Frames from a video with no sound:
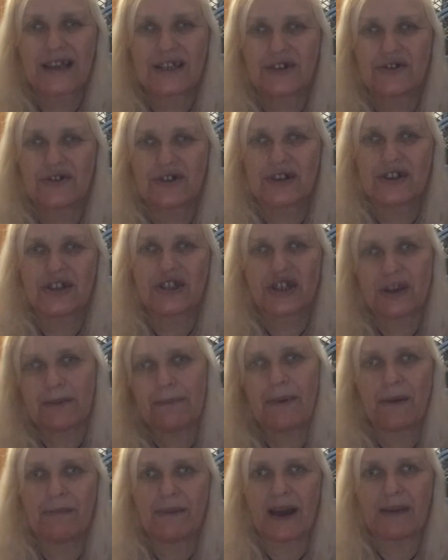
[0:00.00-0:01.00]
children, jump
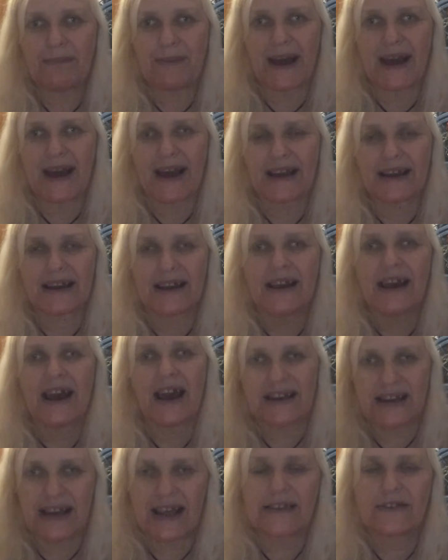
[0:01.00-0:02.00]
on my back
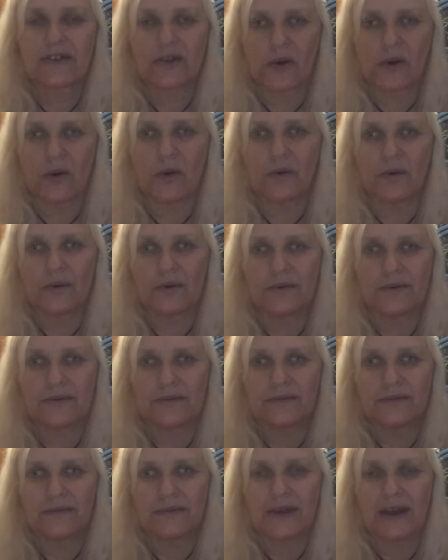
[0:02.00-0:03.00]
and let's go.
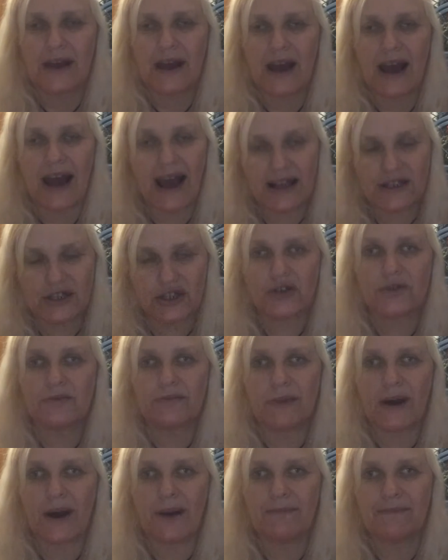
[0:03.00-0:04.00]
And you,
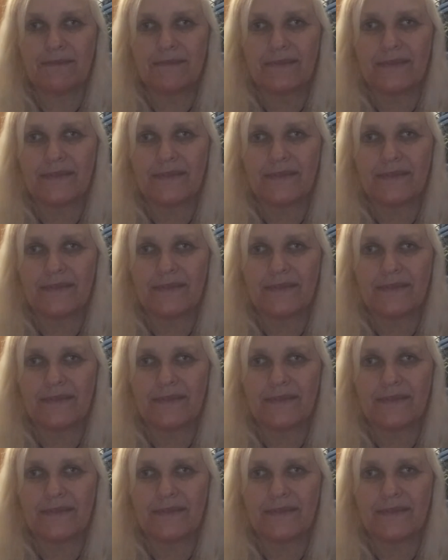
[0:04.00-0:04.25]
Mum."